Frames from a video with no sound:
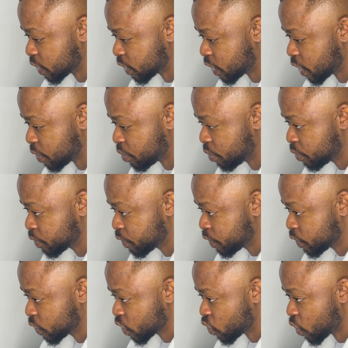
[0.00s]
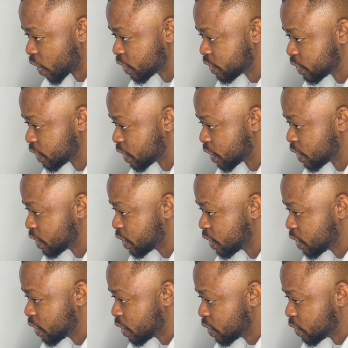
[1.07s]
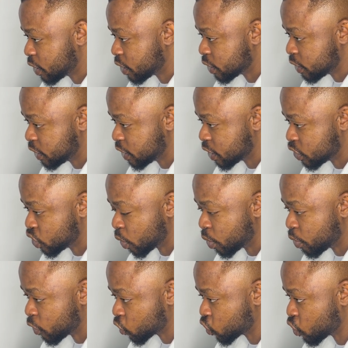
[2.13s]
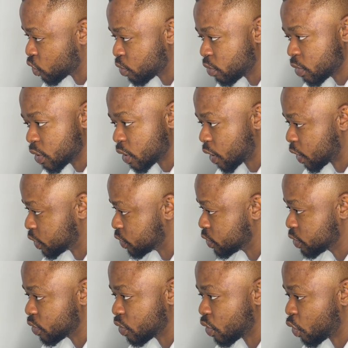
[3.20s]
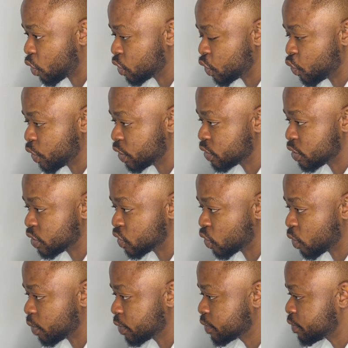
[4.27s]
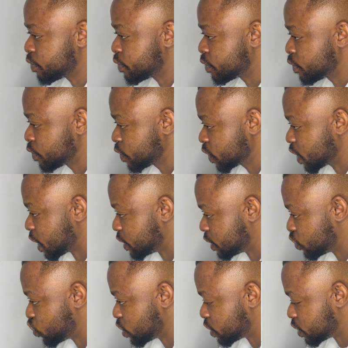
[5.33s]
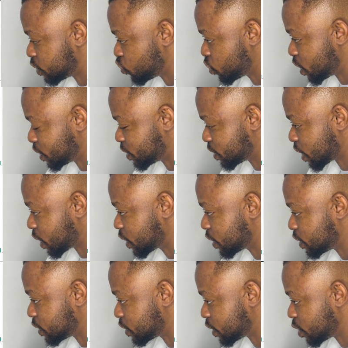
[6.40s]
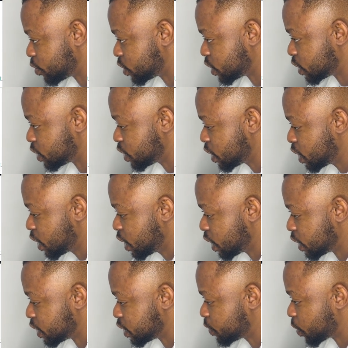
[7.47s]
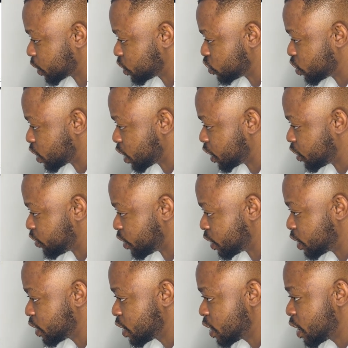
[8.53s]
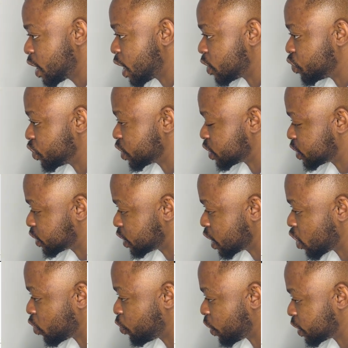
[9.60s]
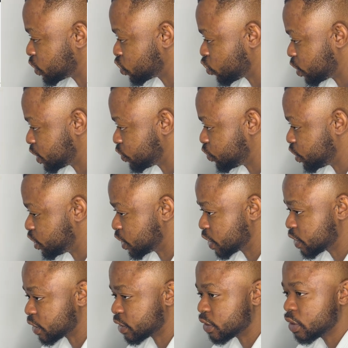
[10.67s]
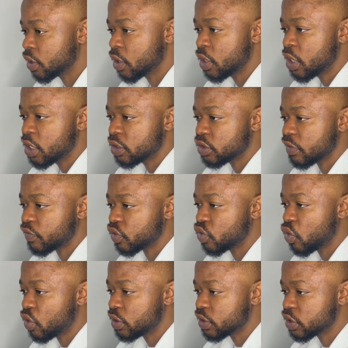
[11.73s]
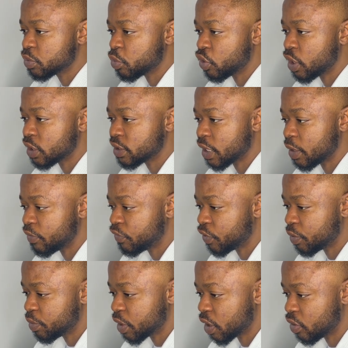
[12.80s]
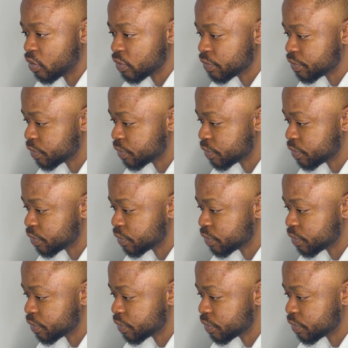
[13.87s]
came right here, did a double bottom and all the way to the top, and is doing exactly the same thing in this particular area, and we can see how price is already rejecting. So if you go on the smaller time frame now